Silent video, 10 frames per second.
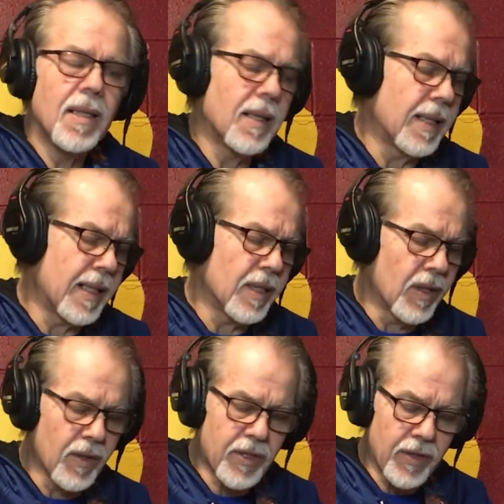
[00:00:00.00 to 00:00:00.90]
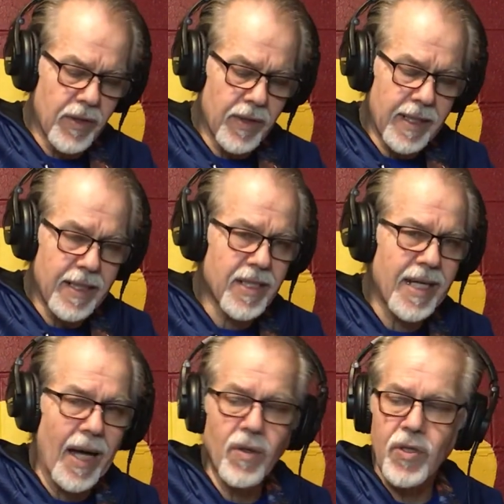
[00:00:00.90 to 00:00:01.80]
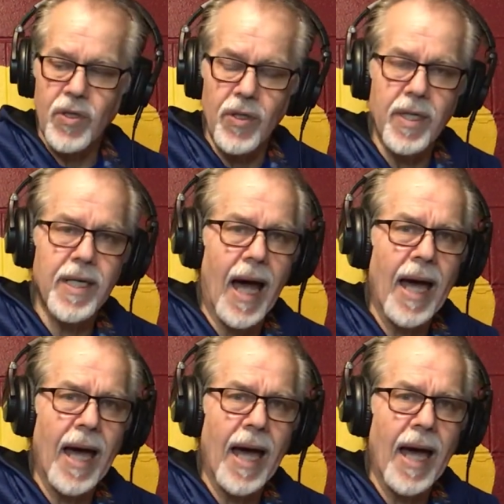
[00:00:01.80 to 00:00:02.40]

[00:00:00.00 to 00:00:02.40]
It looks good. It sounds good.